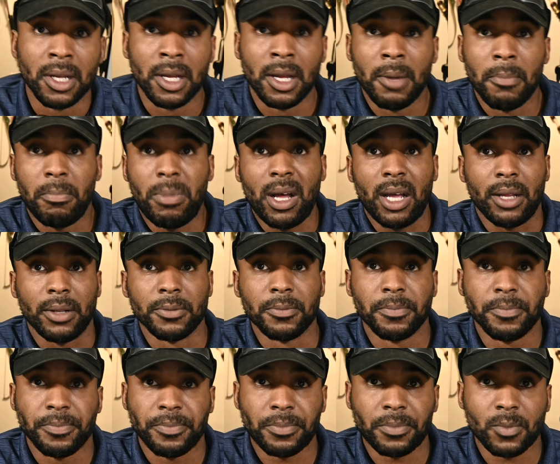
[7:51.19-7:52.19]
But
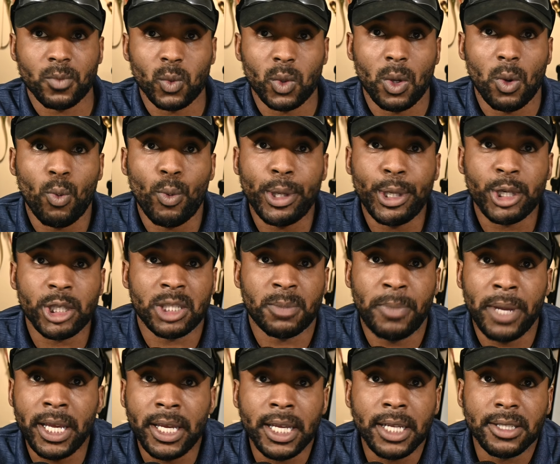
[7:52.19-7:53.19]
when you're
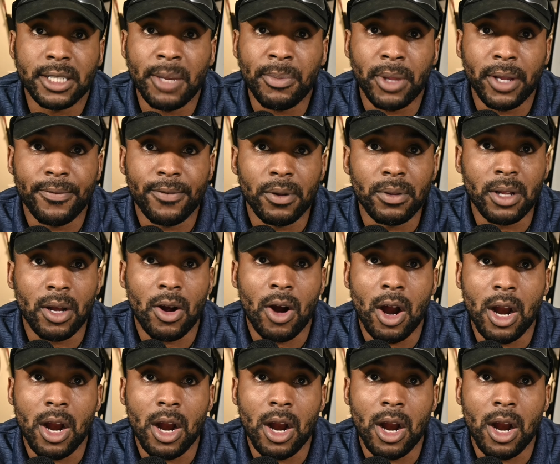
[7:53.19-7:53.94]
speaking simply from the heart,